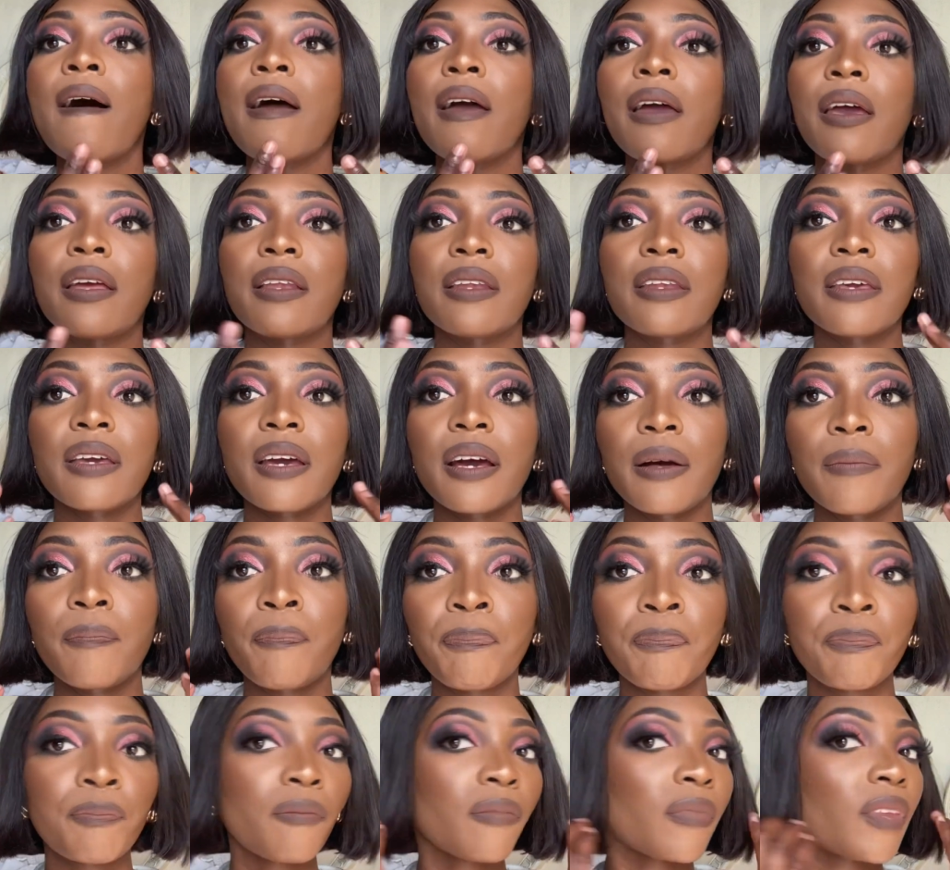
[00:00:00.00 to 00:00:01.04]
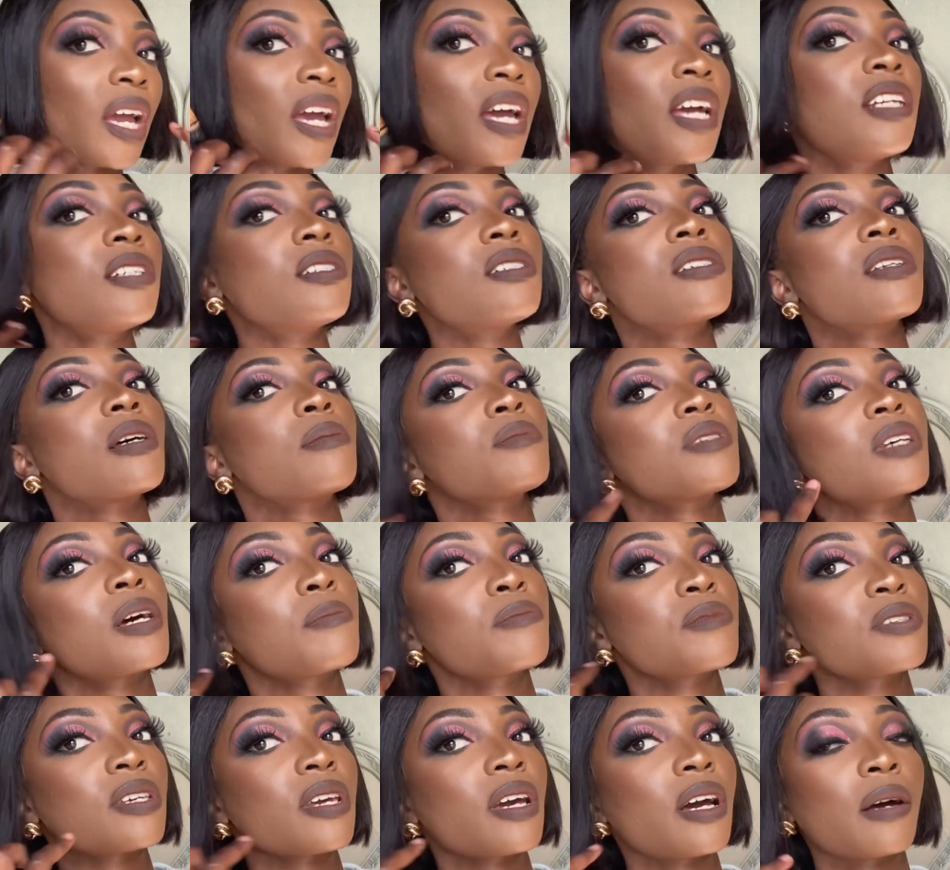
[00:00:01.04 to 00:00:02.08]
and here, and
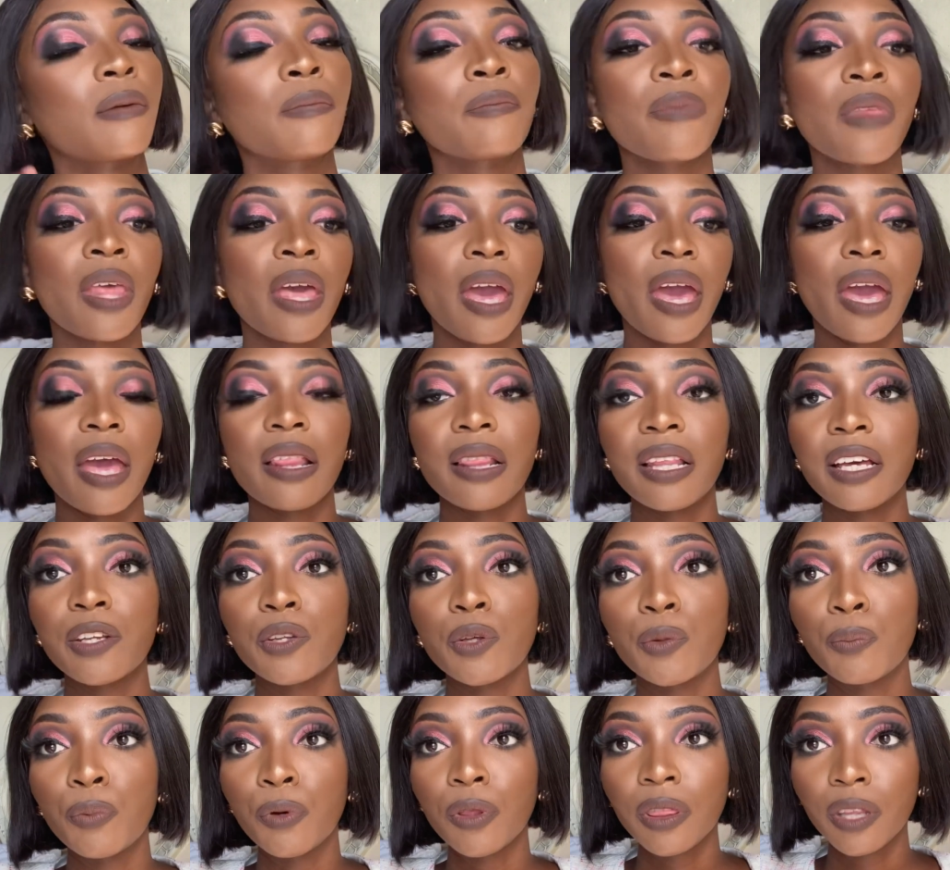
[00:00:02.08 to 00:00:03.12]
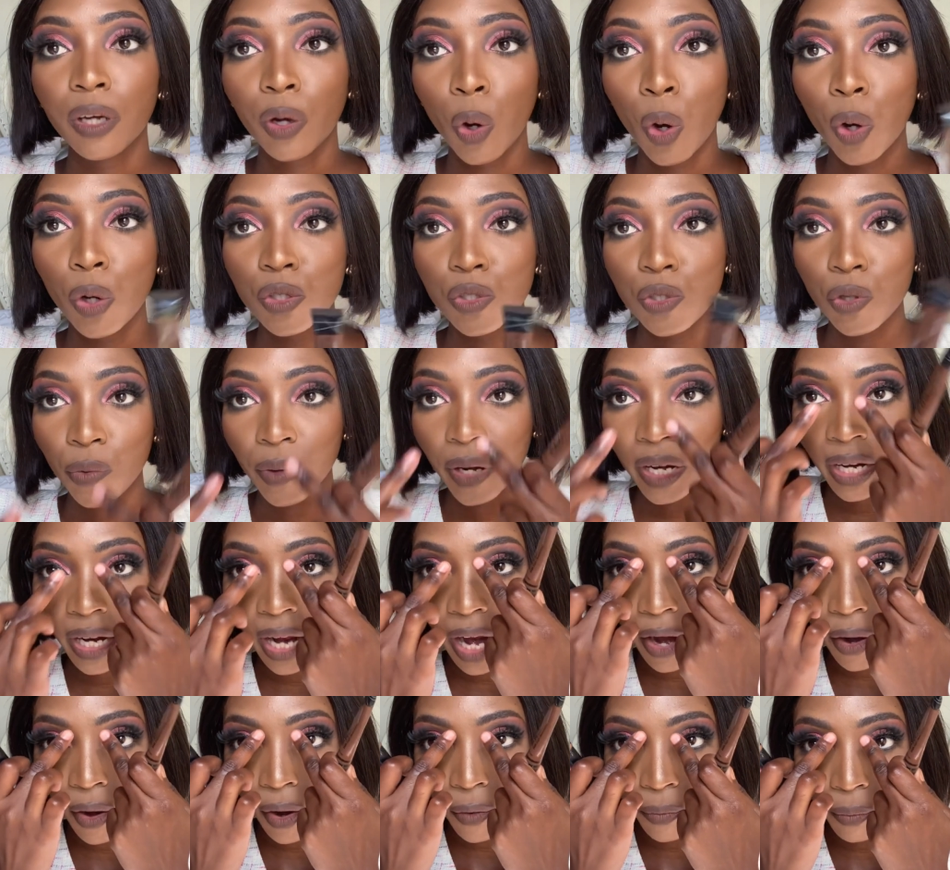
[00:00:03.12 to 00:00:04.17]
sometimes here, and then you put the contouring
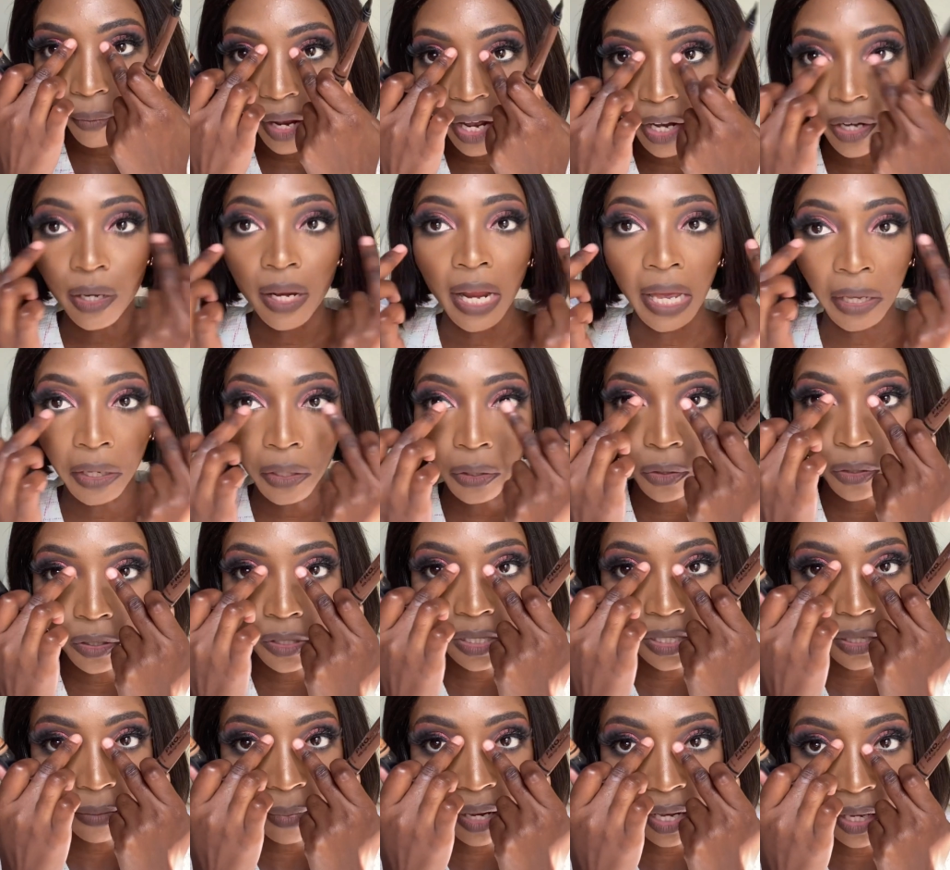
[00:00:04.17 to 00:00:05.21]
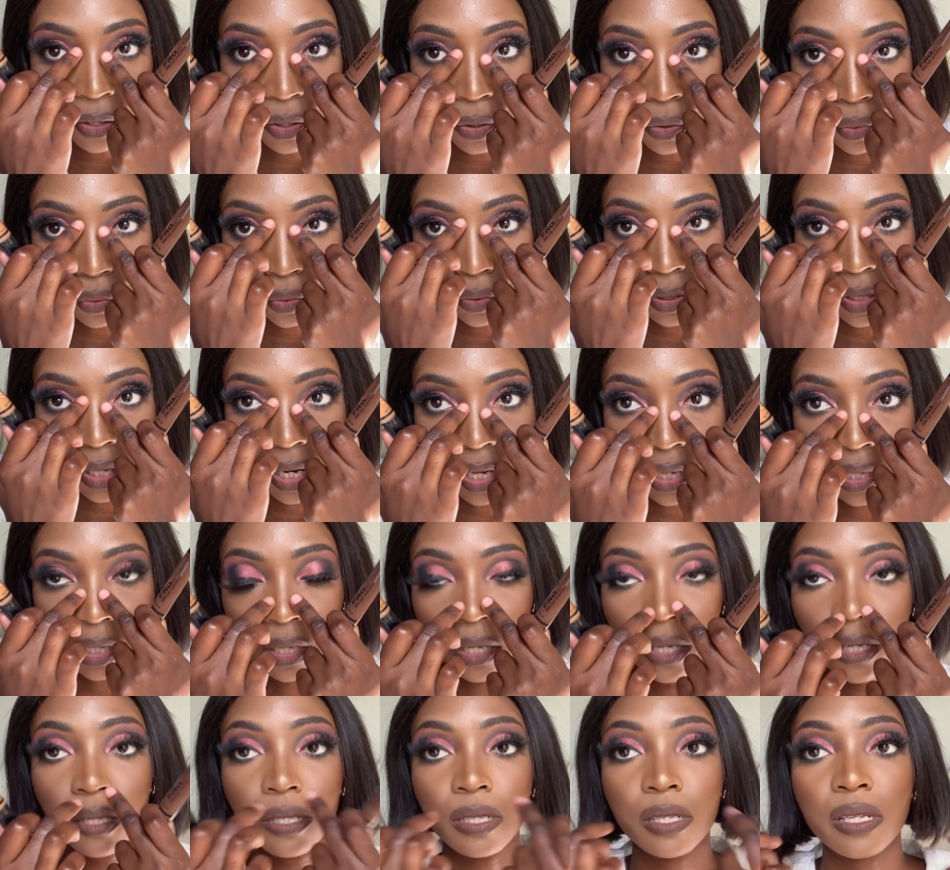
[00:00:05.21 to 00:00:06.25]
around my, like you can see my nose, like
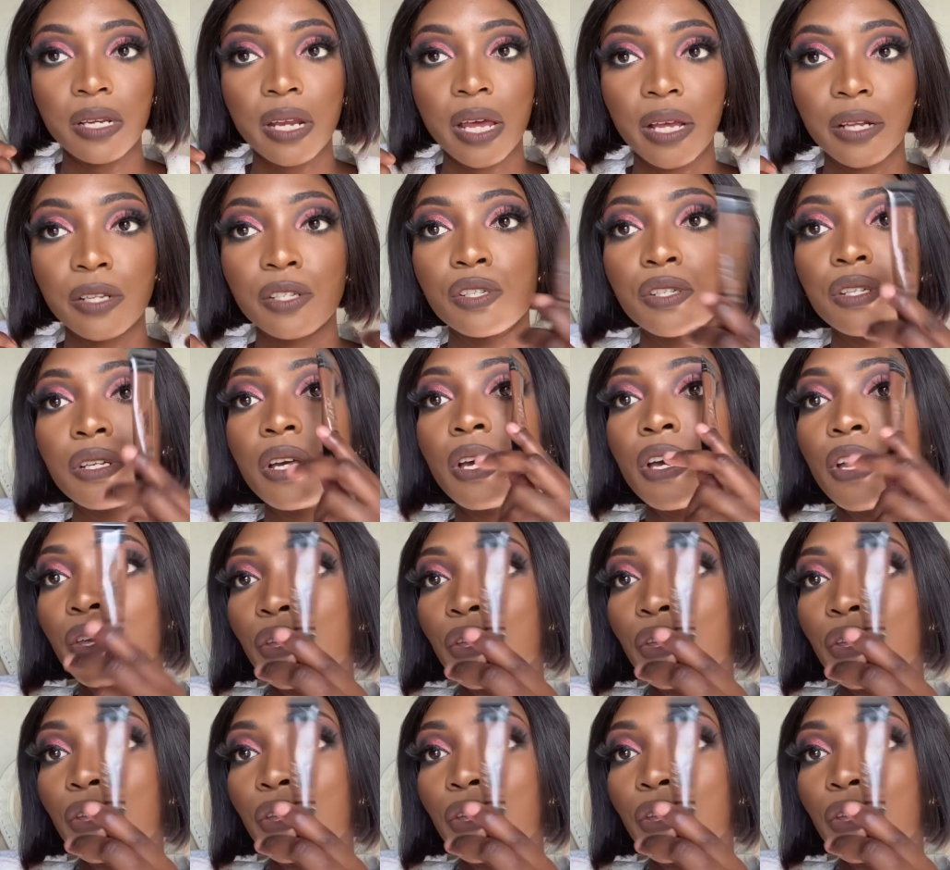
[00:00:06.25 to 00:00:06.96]
it's snatched.